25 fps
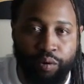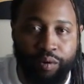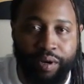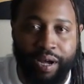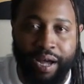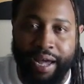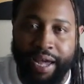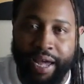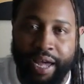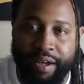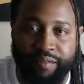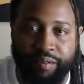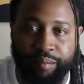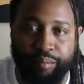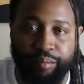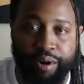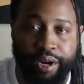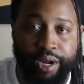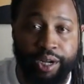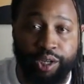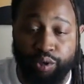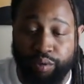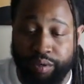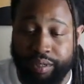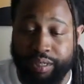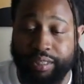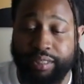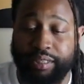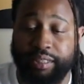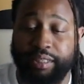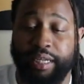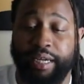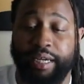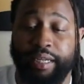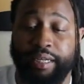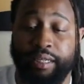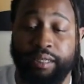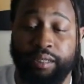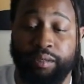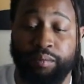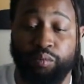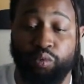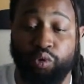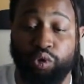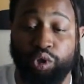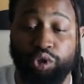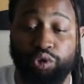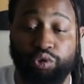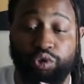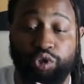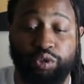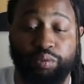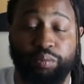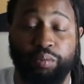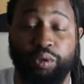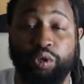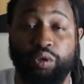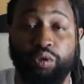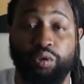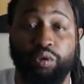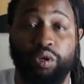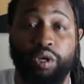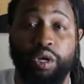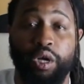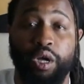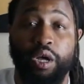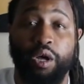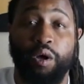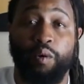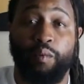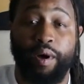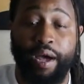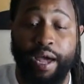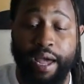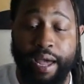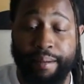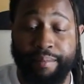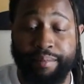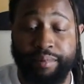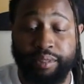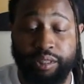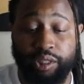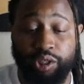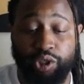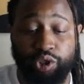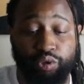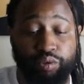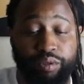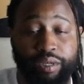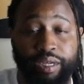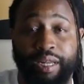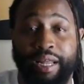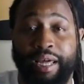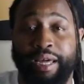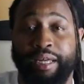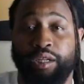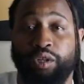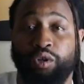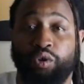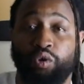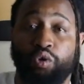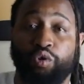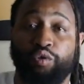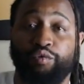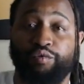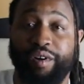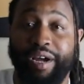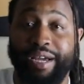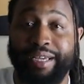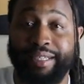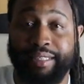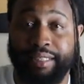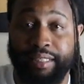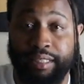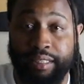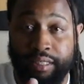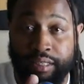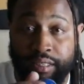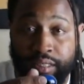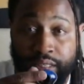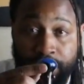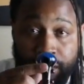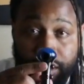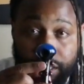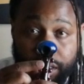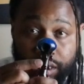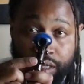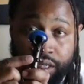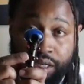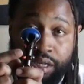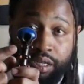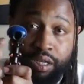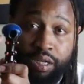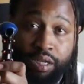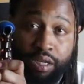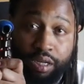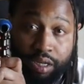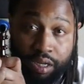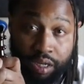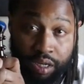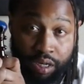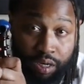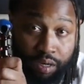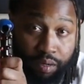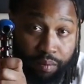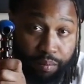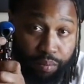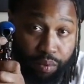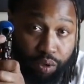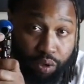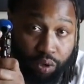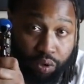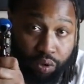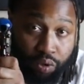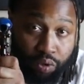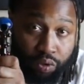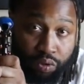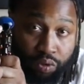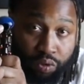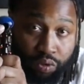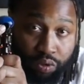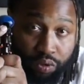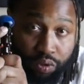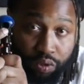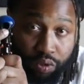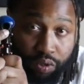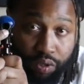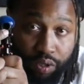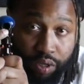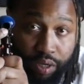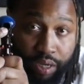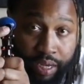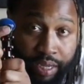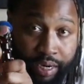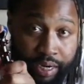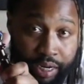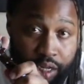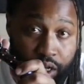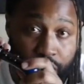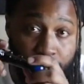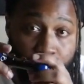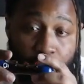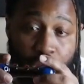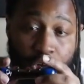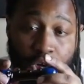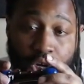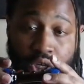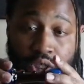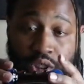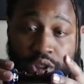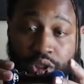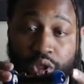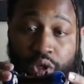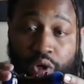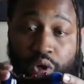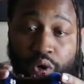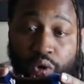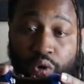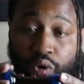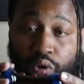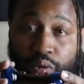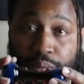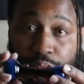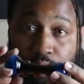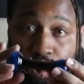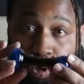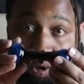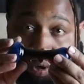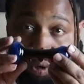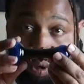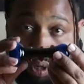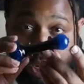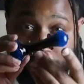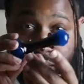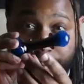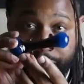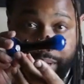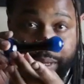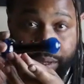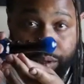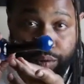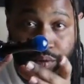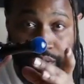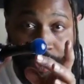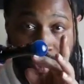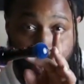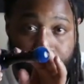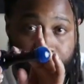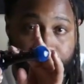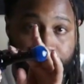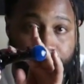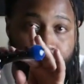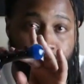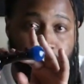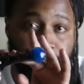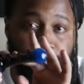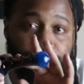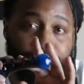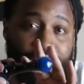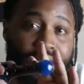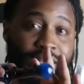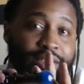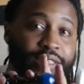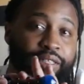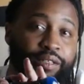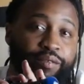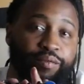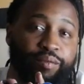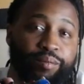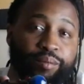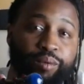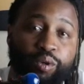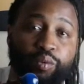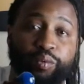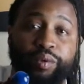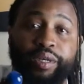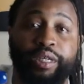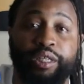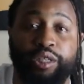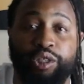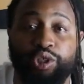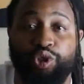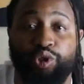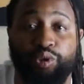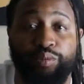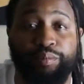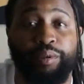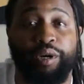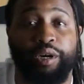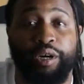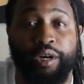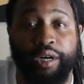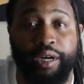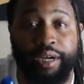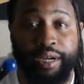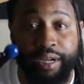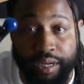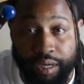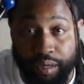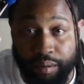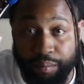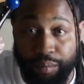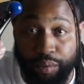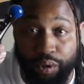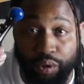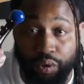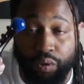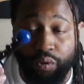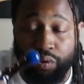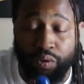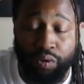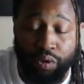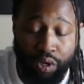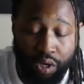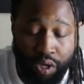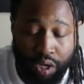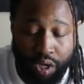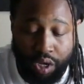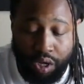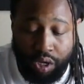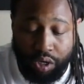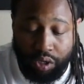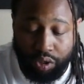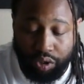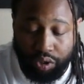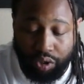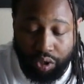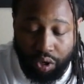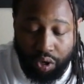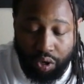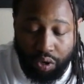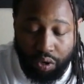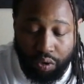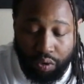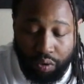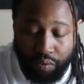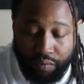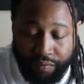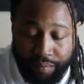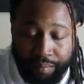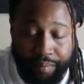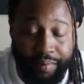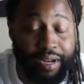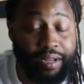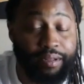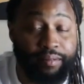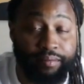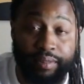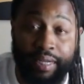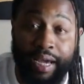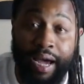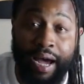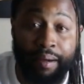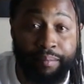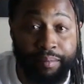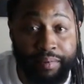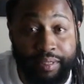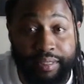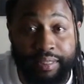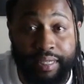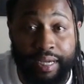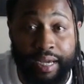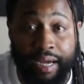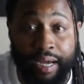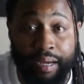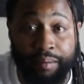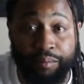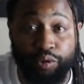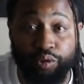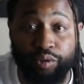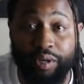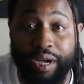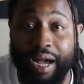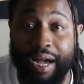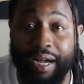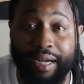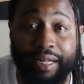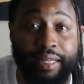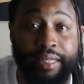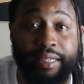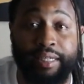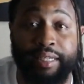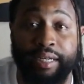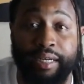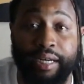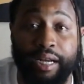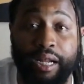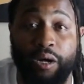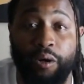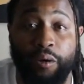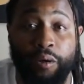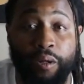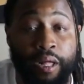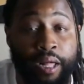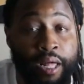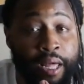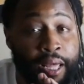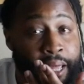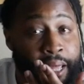who got half a brain, you understand that the more you smoke, what happens is you get like the little resin in the bowl and it clogs the whole bowl up. Like you get the resin from the weed that you burn in the bowl. So from time to time, you gotta clean it out.